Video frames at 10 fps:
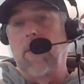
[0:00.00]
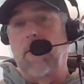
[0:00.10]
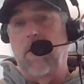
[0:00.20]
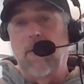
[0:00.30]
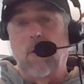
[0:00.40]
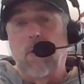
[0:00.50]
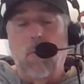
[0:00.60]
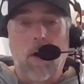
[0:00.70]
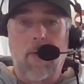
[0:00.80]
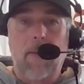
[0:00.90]
They got the deal they
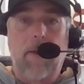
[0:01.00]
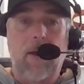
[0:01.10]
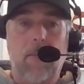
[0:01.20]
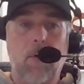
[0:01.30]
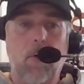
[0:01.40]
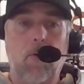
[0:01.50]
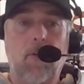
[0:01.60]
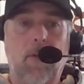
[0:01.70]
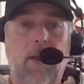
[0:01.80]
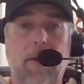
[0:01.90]
wanted. They made a
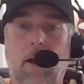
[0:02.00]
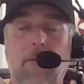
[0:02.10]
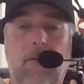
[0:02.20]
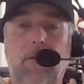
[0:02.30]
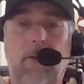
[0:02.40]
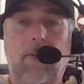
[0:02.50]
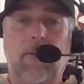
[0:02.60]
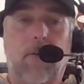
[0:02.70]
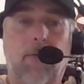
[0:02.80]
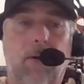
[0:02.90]
move, and then obviously the
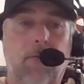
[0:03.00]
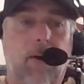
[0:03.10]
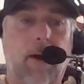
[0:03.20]
stuff on